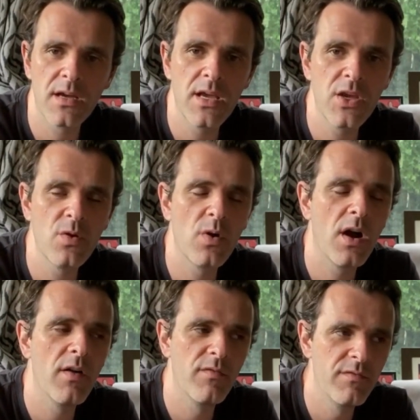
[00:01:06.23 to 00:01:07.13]
you
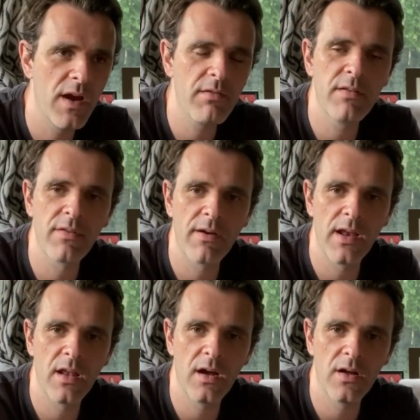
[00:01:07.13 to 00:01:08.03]
are very, very
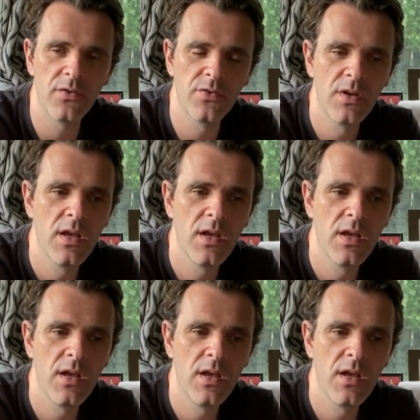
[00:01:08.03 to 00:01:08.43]
large,